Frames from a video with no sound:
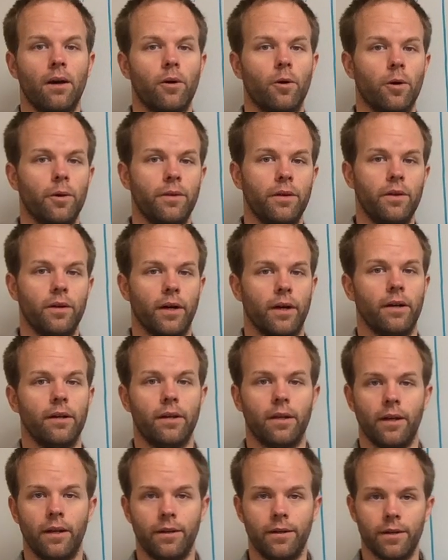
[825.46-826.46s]
or the United
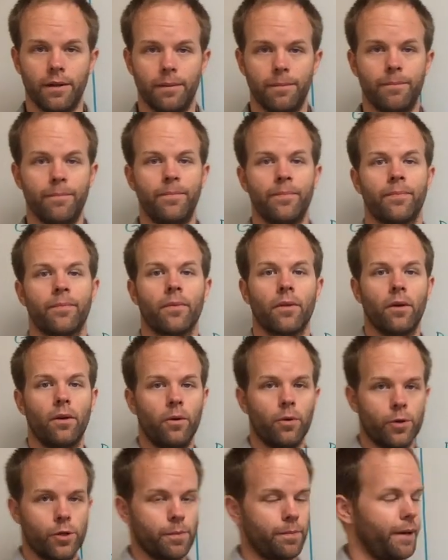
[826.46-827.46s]
Kingdom
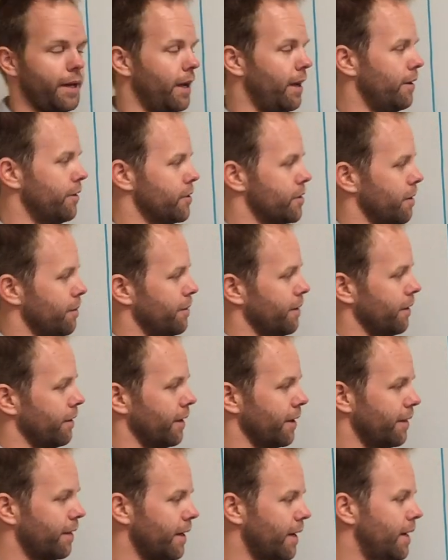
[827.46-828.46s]
or Japan or something
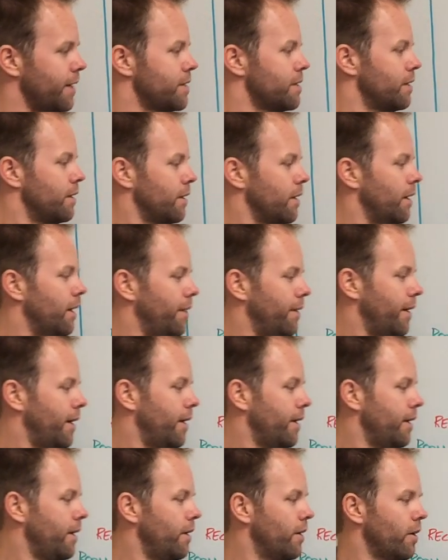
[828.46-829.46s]
like that. And
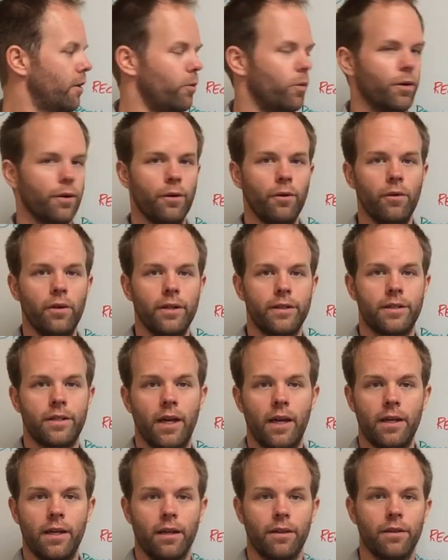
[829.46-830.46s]
then here we're
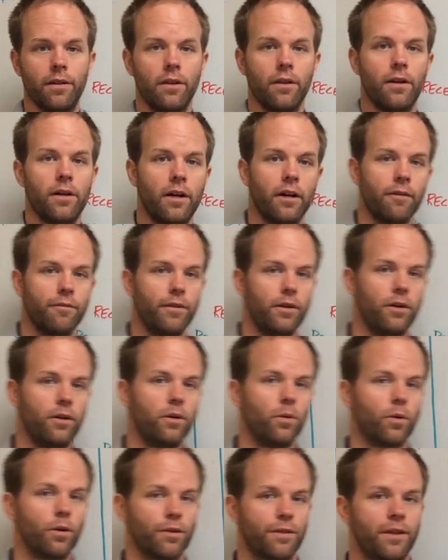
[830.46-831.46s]
taking the long
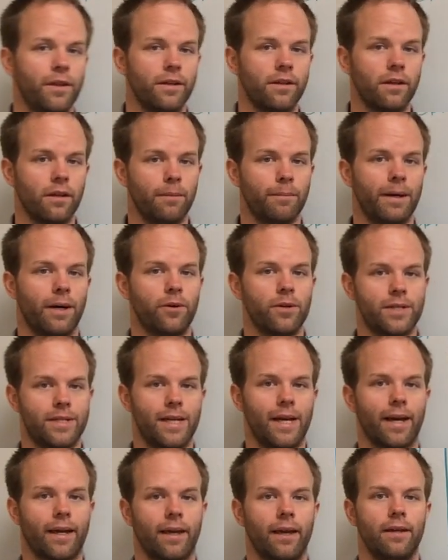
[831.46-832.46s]
view. We're thinking about
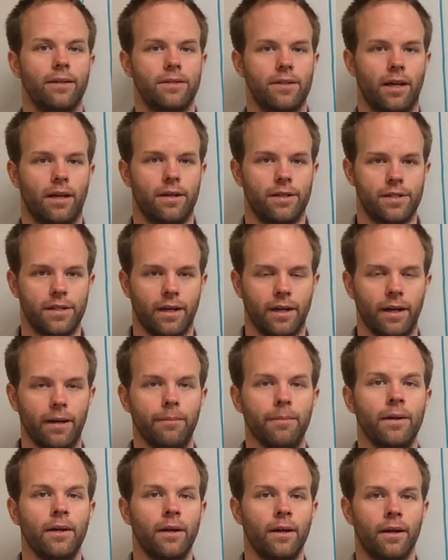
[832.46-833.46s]
decades at a
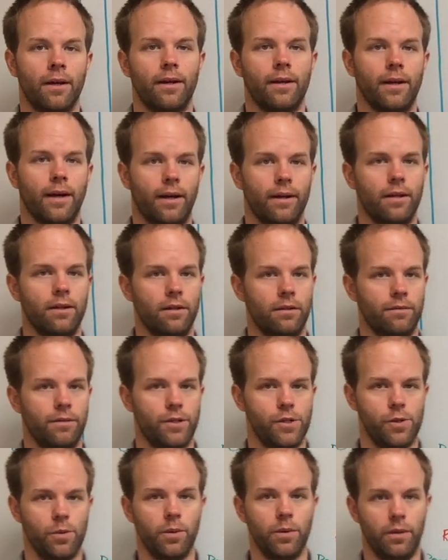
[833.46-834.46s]
time, not
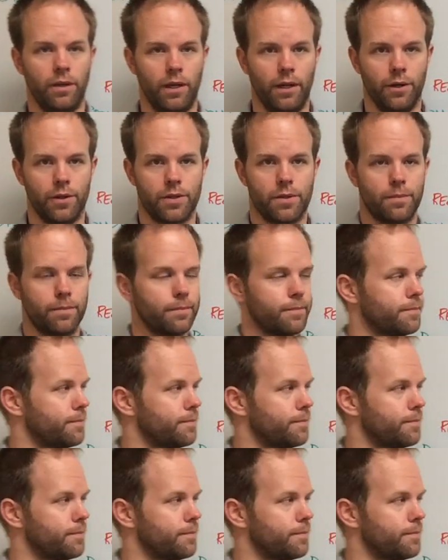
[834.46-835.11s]
individual years.